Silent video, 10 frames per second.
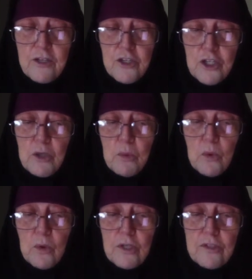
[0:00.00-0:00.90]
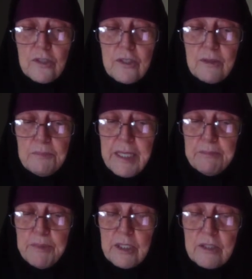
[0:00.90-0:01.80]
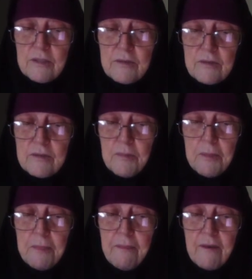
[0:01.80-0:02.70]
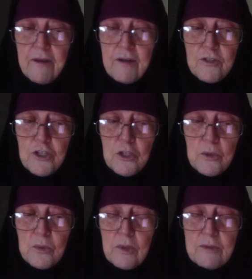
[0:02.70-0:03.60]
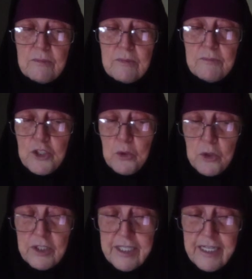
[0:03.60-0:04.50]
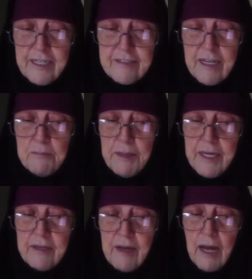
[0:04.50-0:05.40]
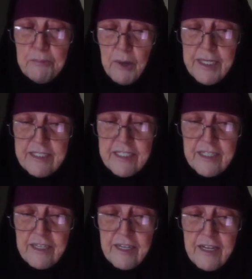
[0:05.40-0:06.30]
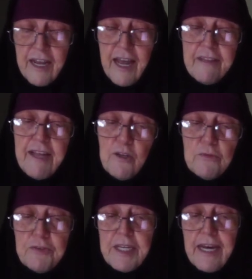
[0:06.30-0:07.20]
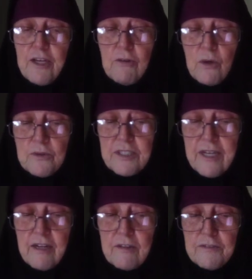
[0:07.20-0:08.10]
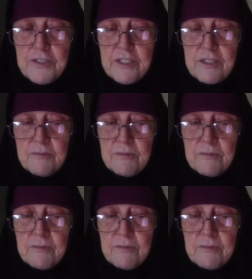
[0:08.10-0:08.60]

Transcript: Do you order people to do good deeds and be upright, and then you forget your own selves